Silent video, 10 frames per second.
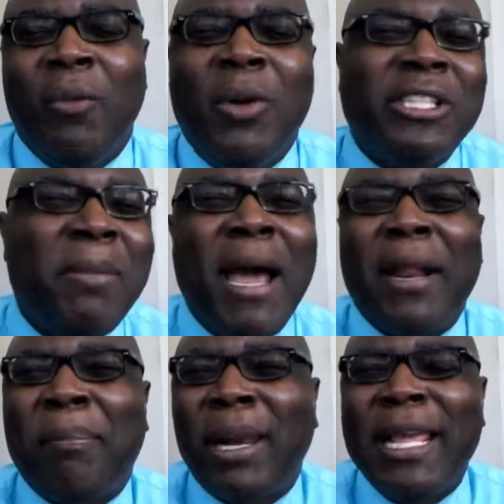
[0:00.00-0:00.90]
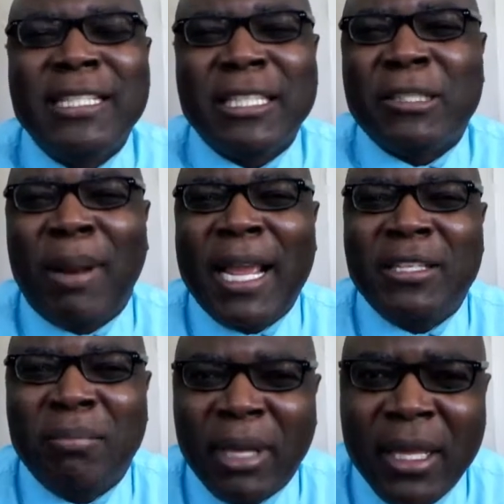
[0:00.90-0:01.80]
Well, somebody please explain
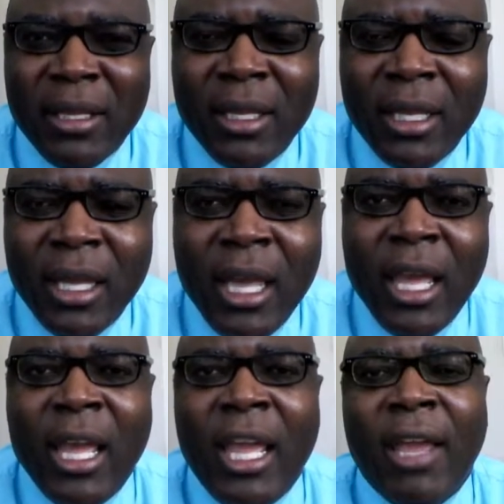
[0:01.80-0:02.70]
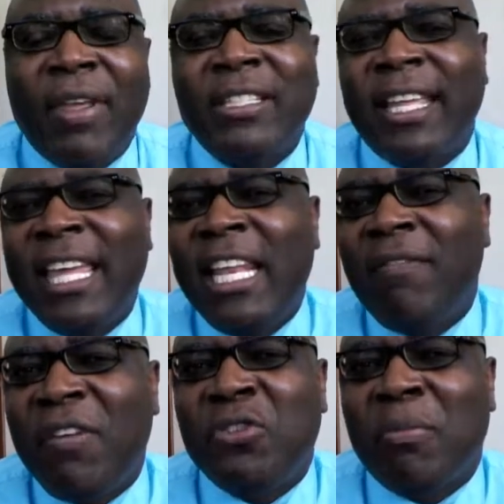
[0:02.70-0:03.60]
to me, if there's an
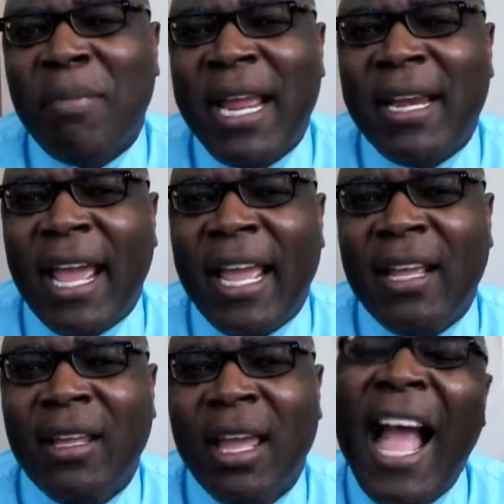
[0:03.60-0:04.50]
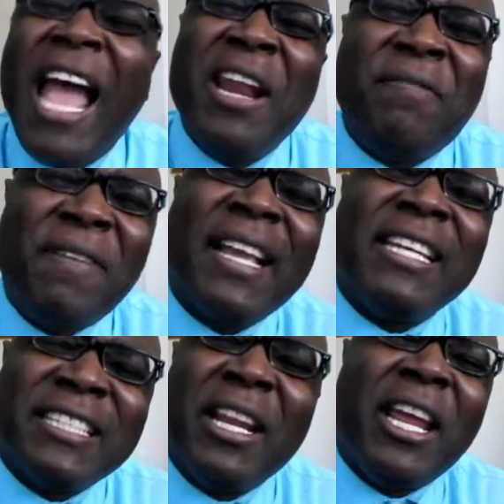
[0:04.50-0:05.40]
individual mandate, how the
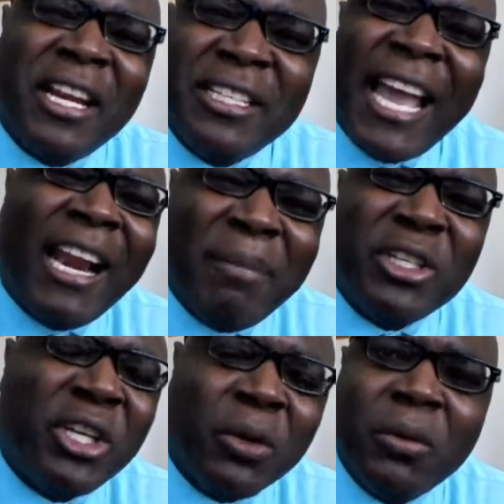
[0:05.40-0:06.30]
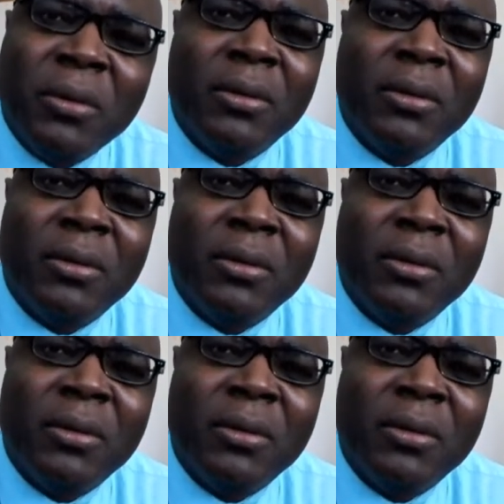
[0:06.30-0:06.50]
fuck is it an entitlement to?